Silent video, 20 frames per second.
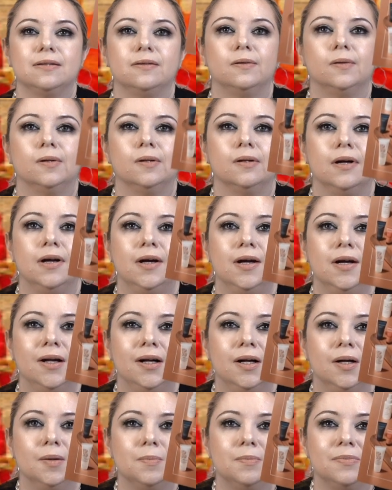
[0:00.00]
little
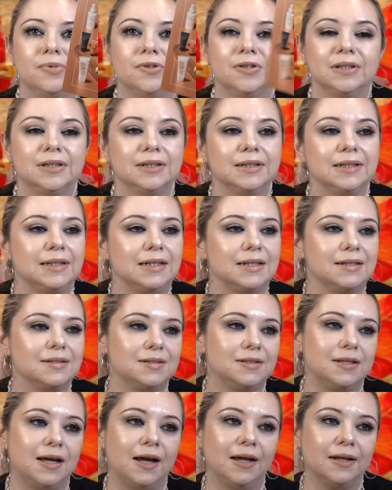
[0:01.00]
booklet
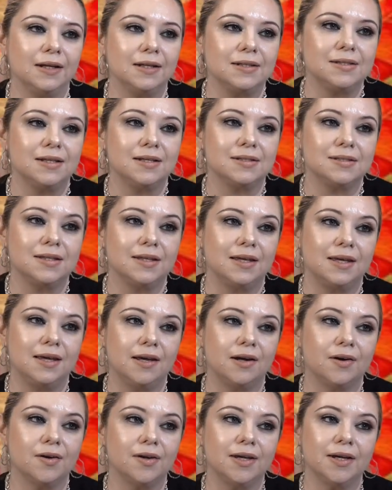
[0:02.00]
inside. It says the
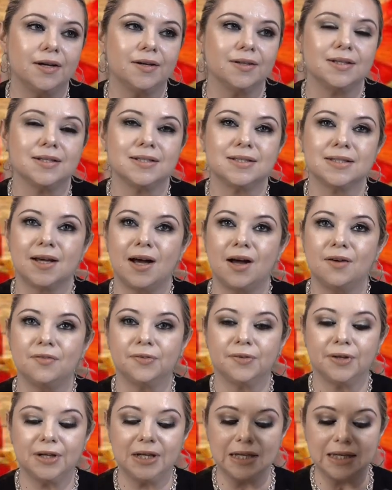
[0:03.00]
Hair Care
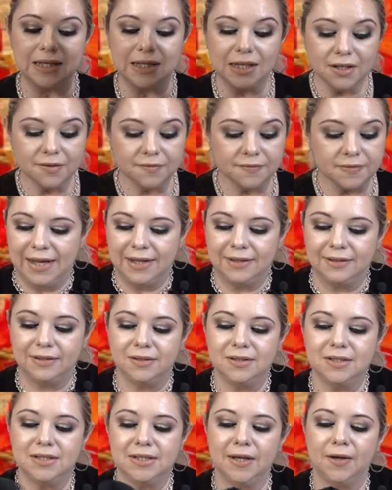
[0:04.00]
Discovery Gift. And
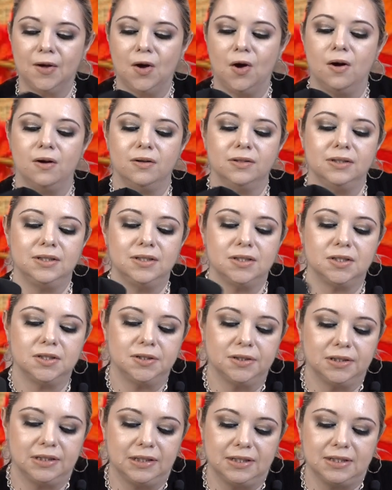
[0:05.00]
there's like all these
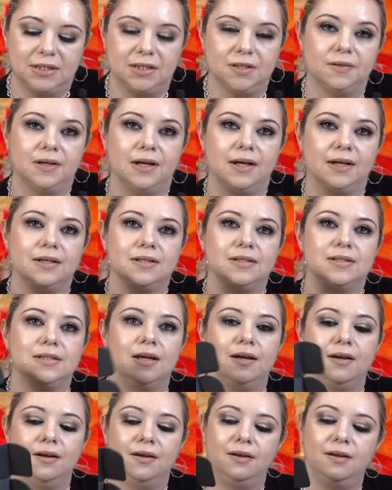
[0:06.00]
goodies, you guys.
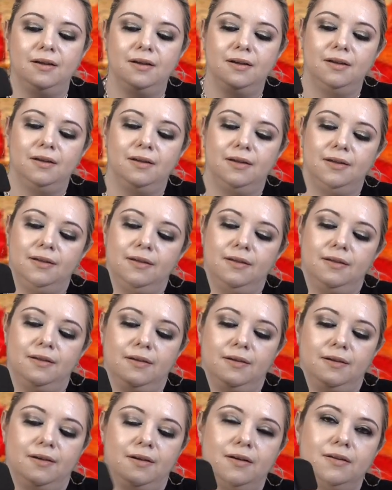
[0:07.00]

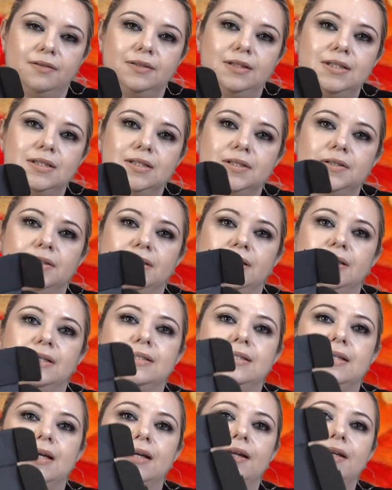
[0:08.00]
All these
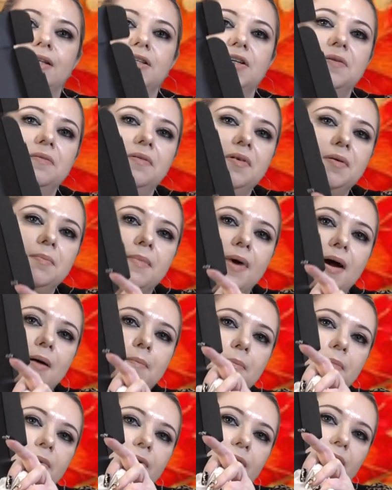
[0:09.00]
goodies, and I don't
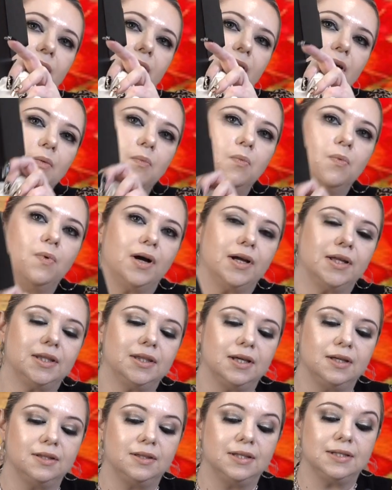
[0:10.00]
remember what
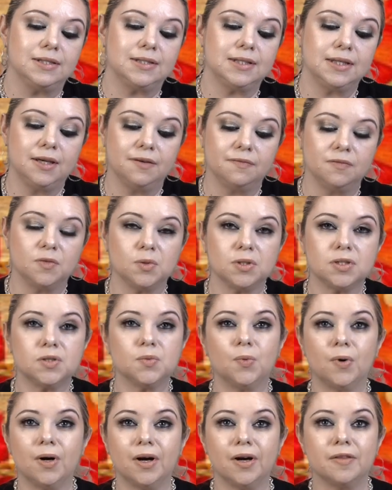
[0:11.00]
this gift was
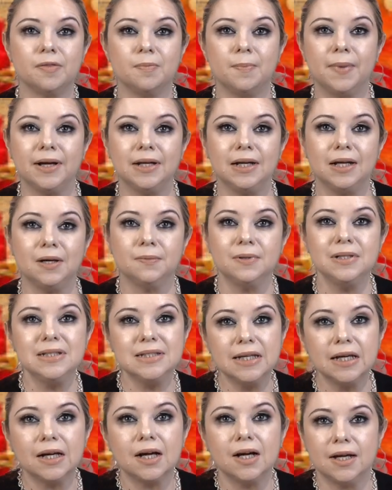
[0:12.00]
worth, but it
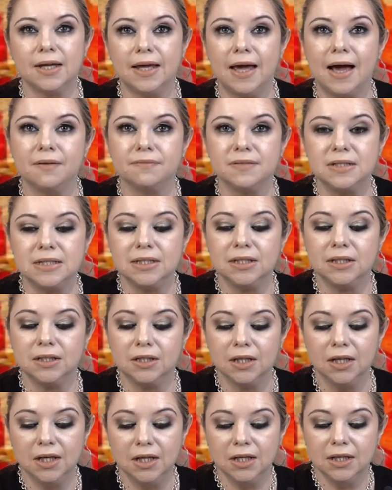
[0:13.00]
was like a hefty